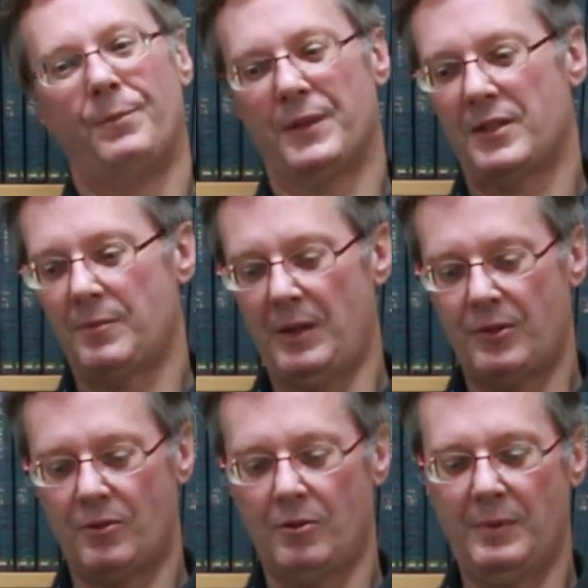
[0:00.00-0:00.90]

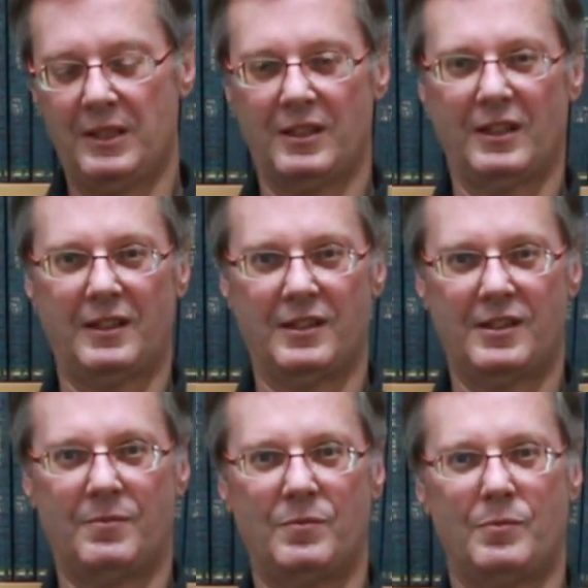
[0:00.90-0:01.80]
Symmetrical means like
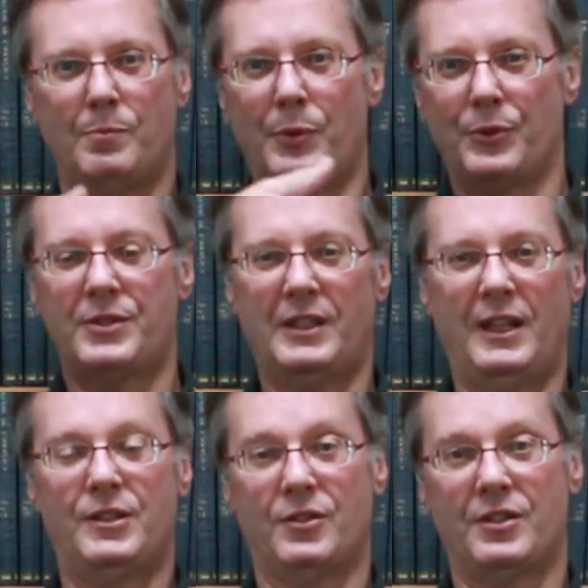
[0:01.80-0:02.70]
both
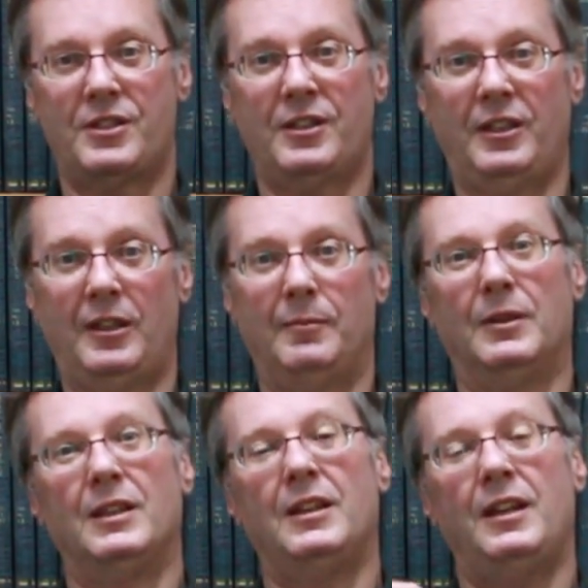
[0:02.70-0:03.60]
sides are the same.
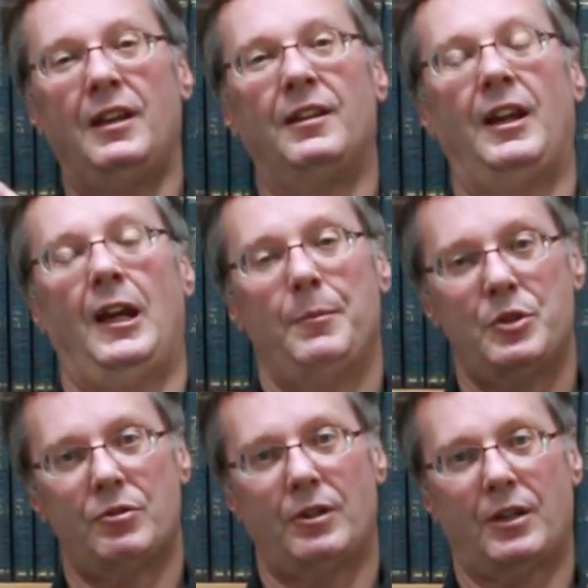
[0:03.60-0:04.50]
In the
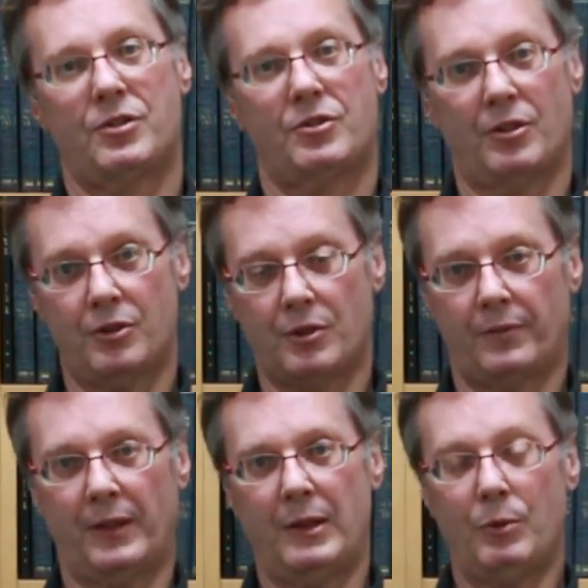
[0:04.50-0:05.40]
abstract structure of
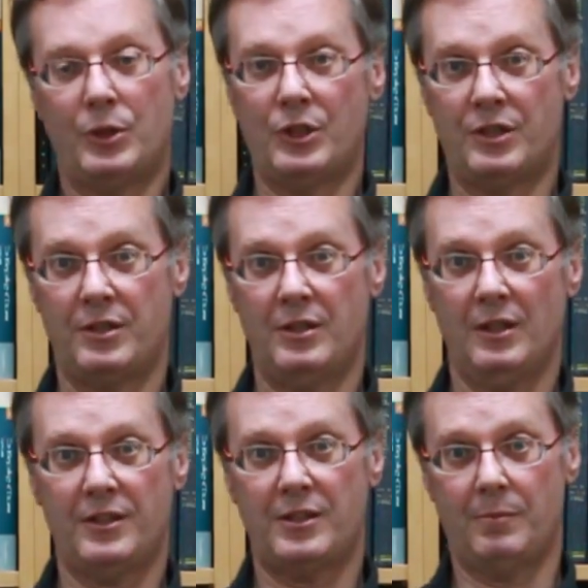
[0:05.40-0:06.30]
language, it's
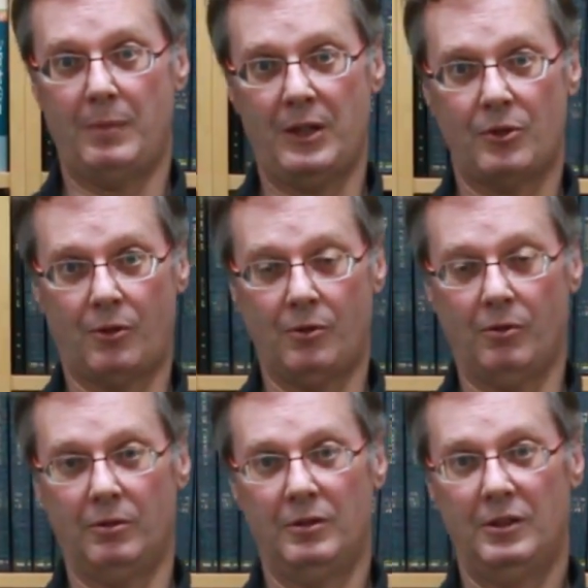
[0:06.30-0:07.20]
not
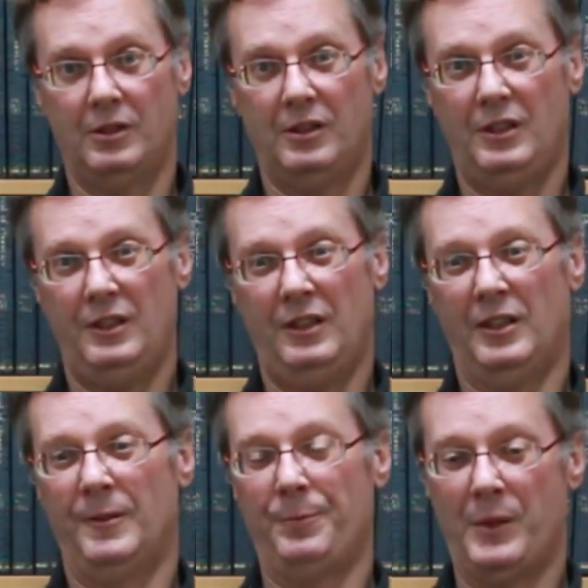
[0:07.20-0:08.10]
symmetrical.
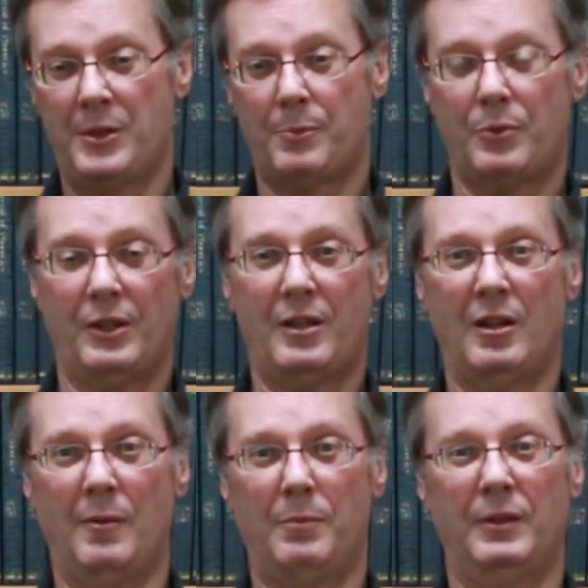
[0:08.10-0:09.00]
It's pretty
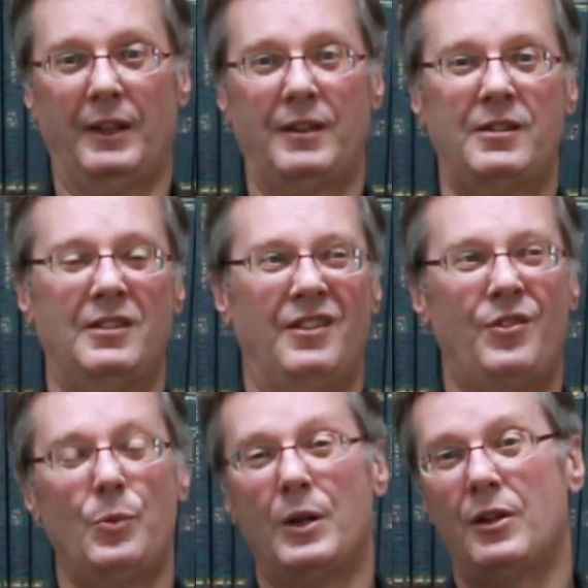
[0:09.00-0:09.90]
complex. And
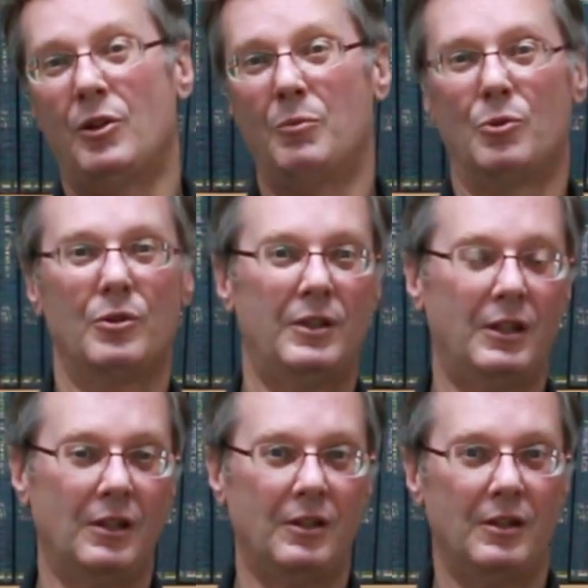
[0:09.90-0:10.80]
if you want to know more, you
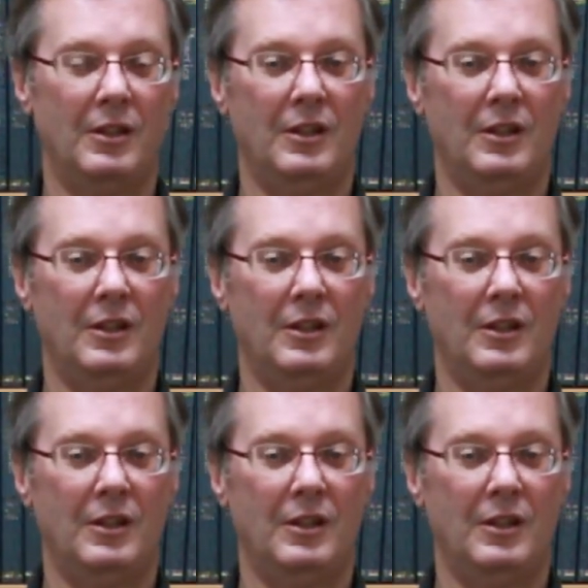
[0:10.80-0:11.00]
can